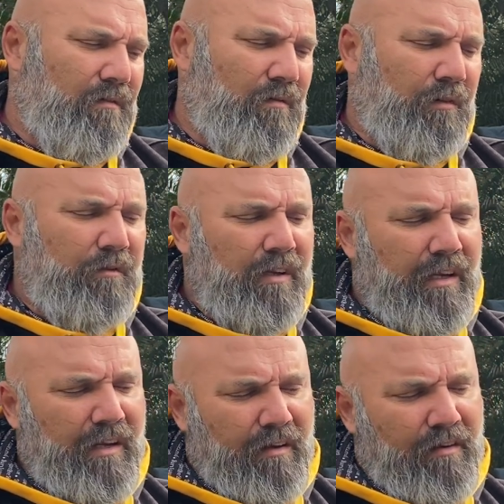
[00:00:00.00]
what
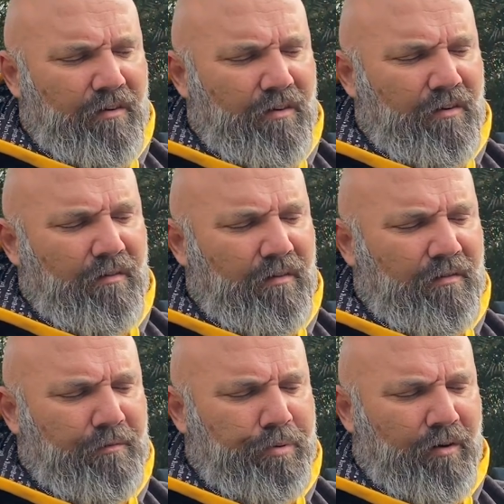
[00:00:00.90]
really
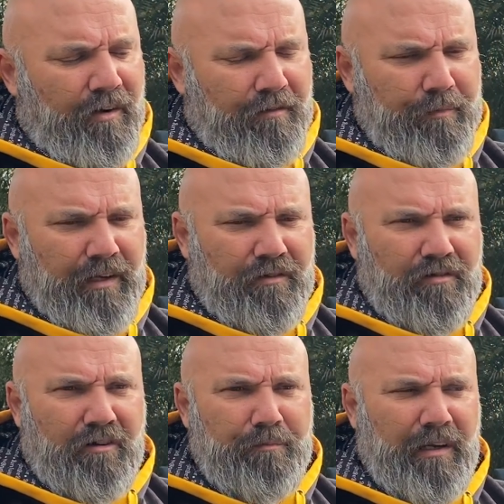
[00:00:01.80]
surprised me or
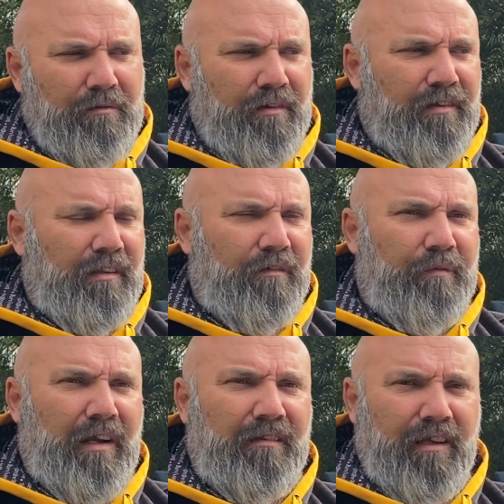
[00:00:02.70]
shocked me was that the
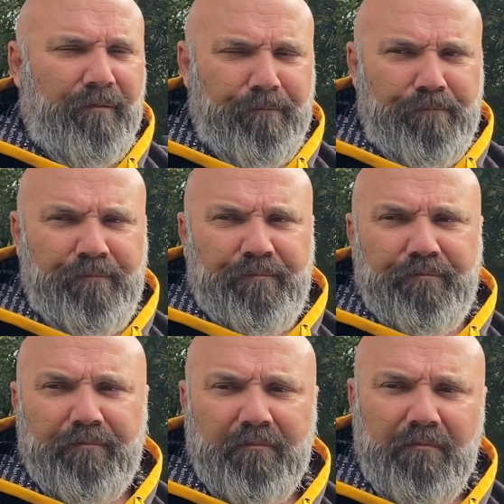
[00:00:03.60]
fact that
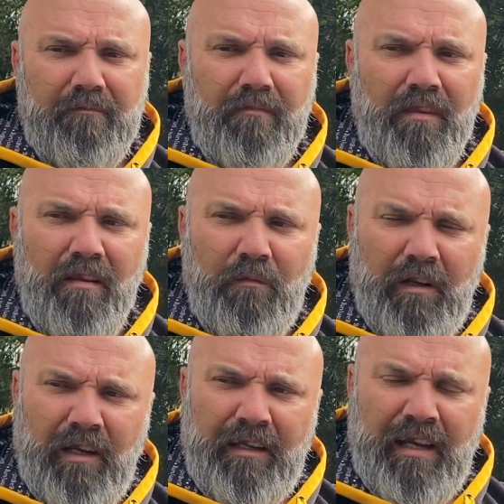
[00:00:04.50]
when
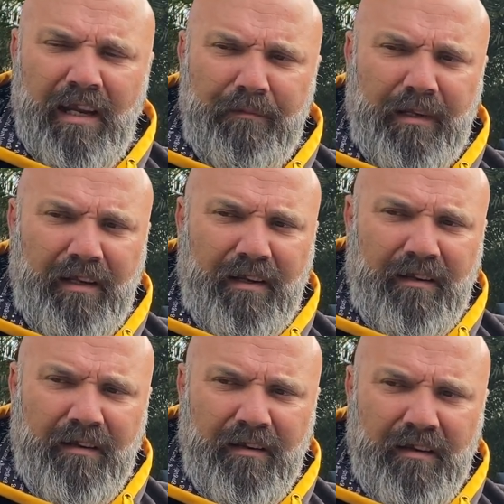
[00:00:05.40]
I came there
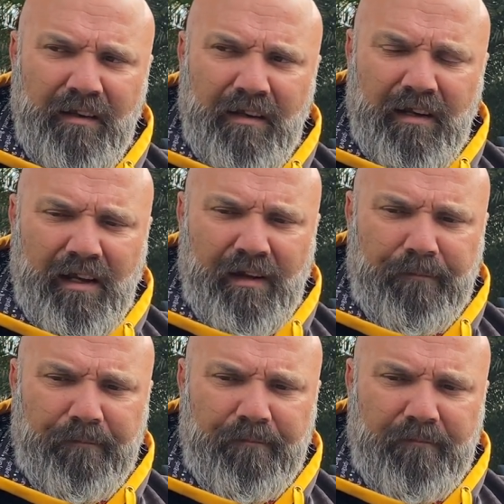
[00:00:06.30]

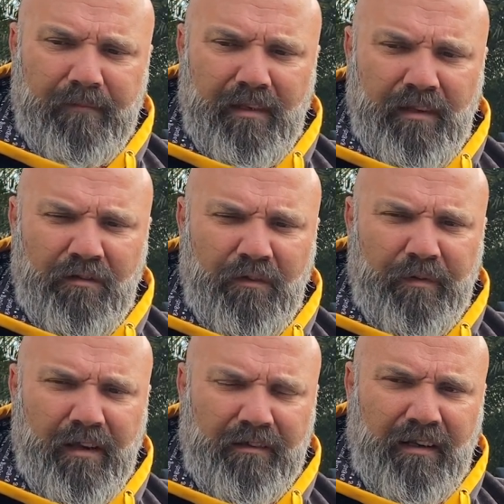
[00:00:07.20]
in
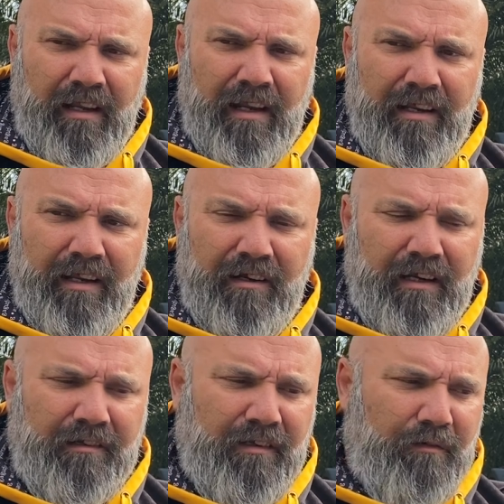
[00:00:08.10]
2018, I
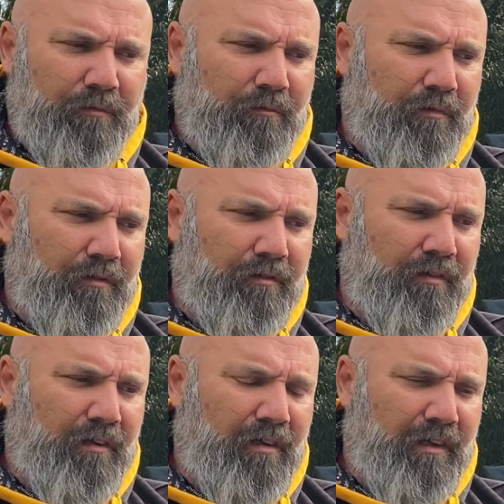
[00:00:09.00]
actually was
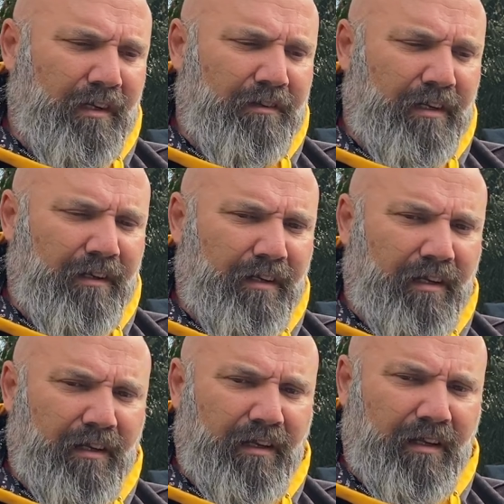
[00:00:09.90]
on the
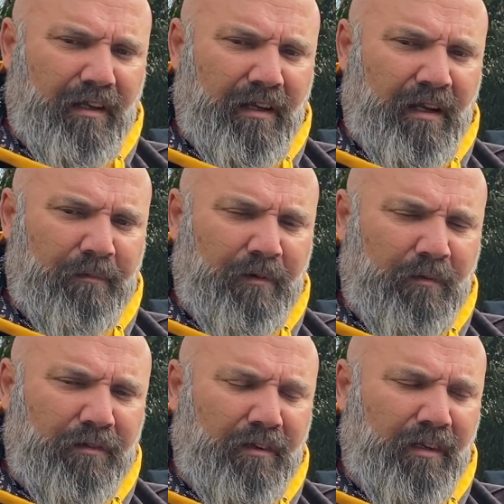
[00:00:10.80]
agenda. I
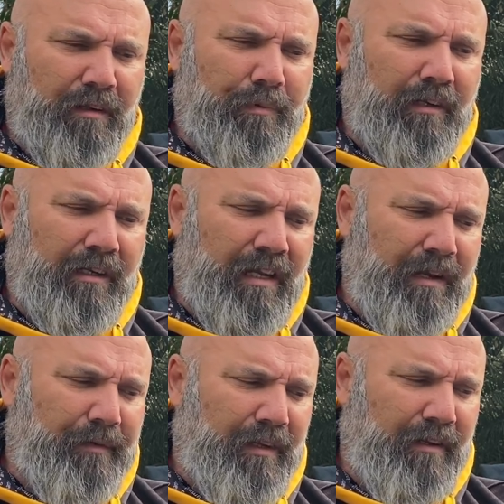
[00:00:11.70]
wasn't on there, but I
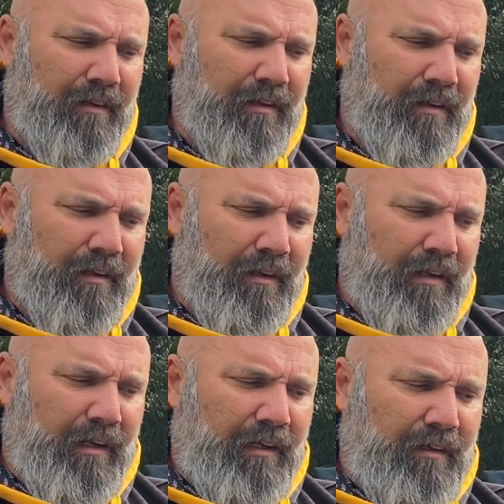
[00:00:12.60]
came there
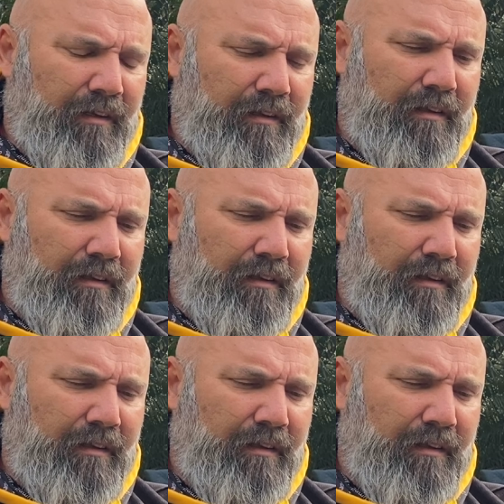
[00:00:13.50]
and